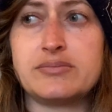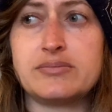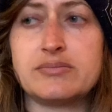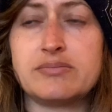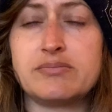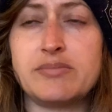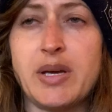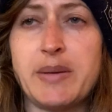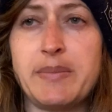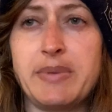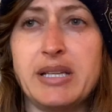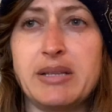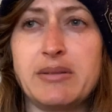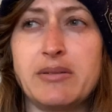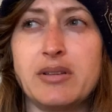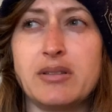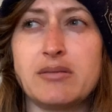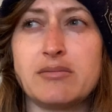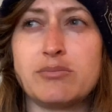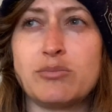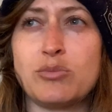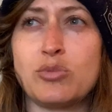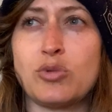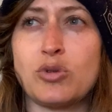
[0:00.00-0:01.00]
maybe
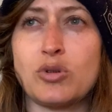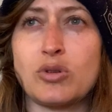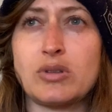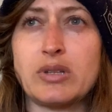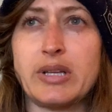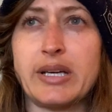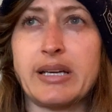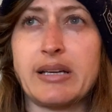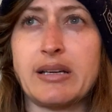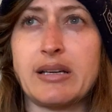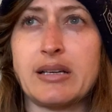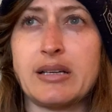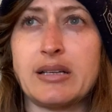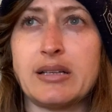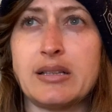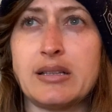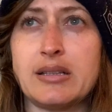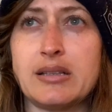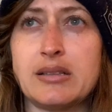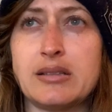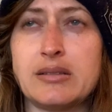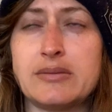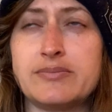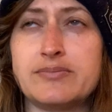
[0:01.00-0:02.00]
more like
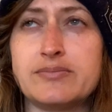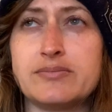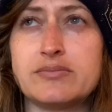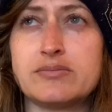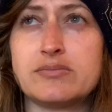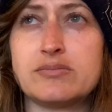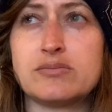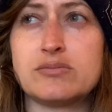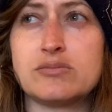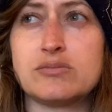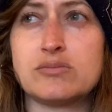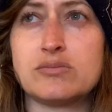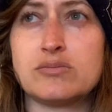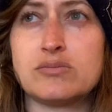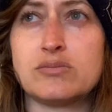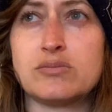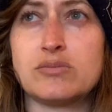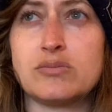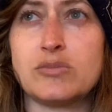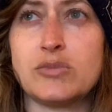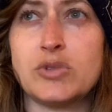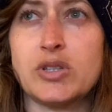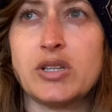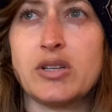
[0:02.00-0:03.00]
a,
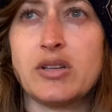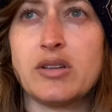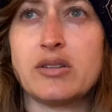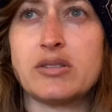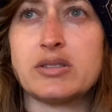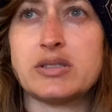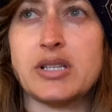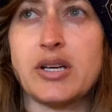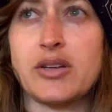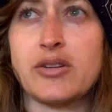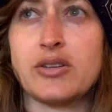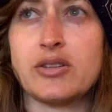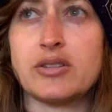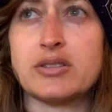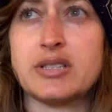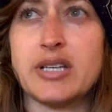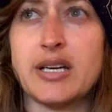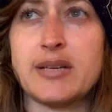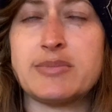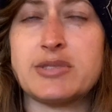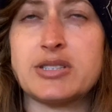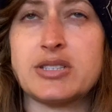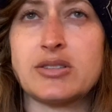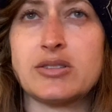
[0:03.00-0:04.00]
what are those other
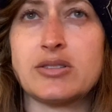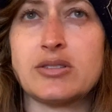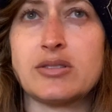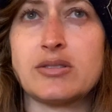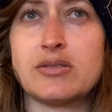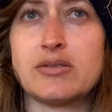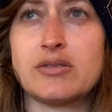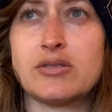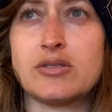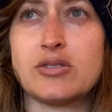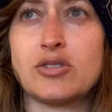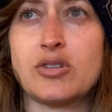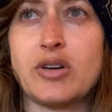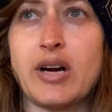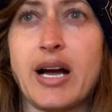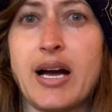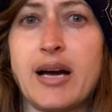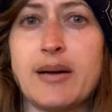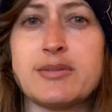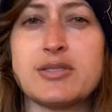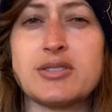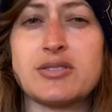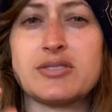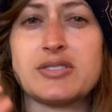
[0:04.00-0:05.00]
types of
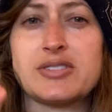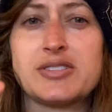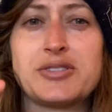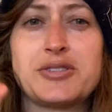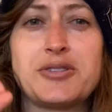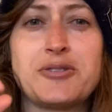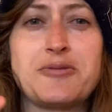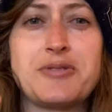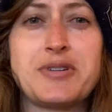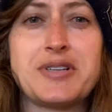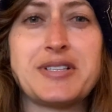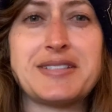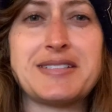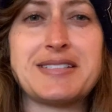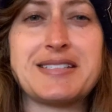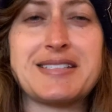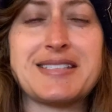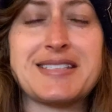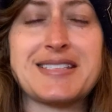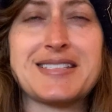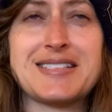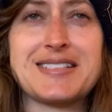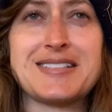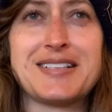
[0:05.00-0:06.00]
crabs? Those little
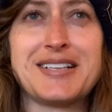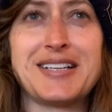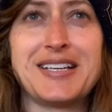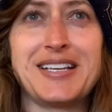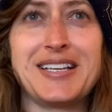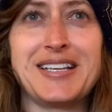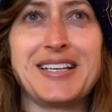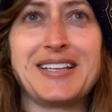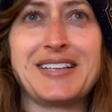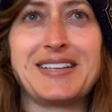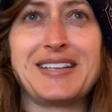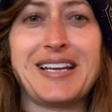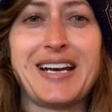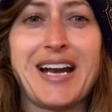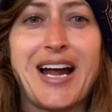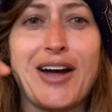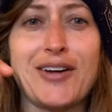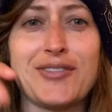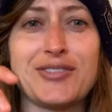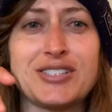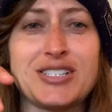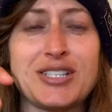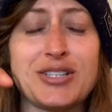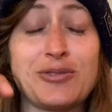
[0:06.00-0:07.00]
ones that
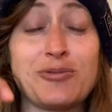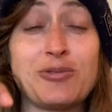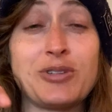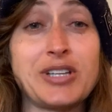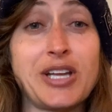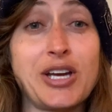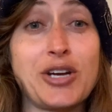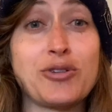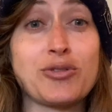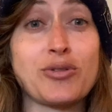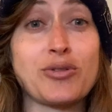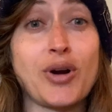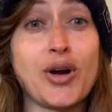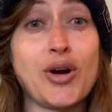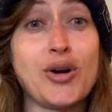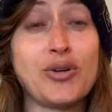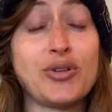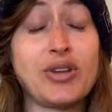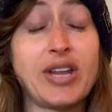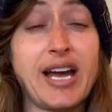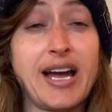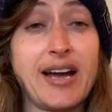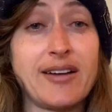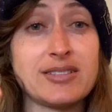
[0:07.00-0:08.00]
have to, when they
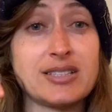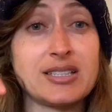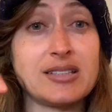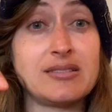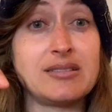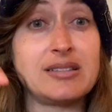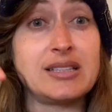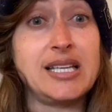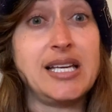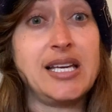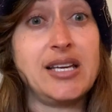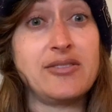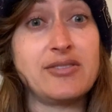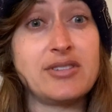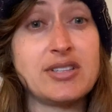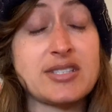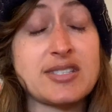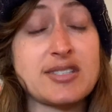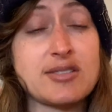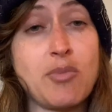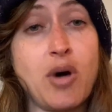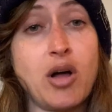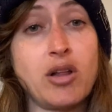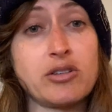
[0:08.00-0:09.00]
grow, they have to leave the
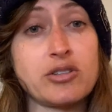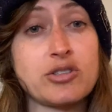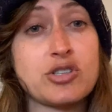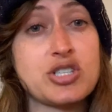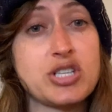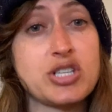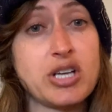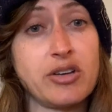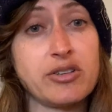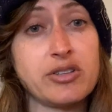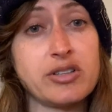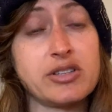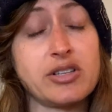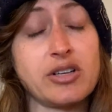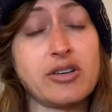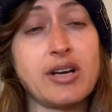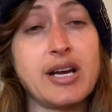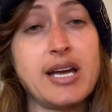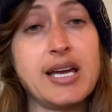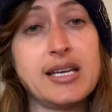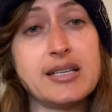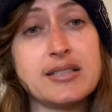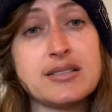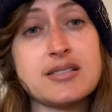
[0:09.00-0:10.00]
smaller shell that they're
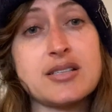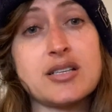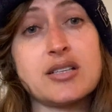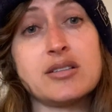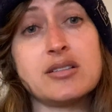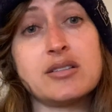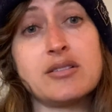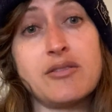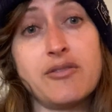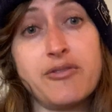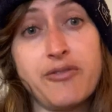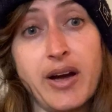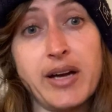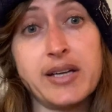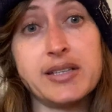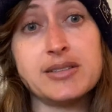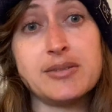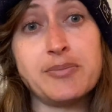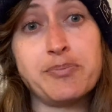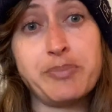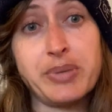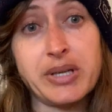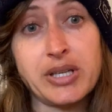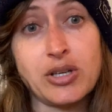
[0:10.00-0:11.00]
in to
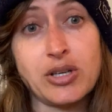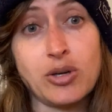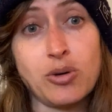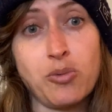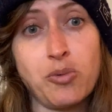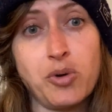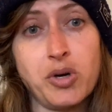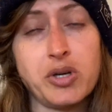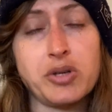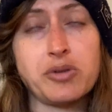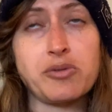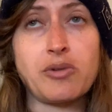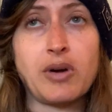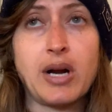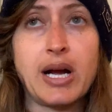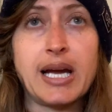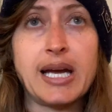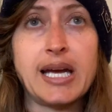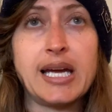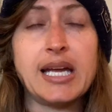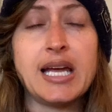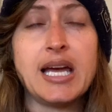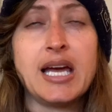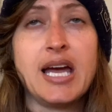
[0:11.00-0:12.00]
find a bigger one,
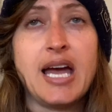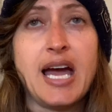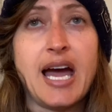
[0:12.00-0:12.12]
right?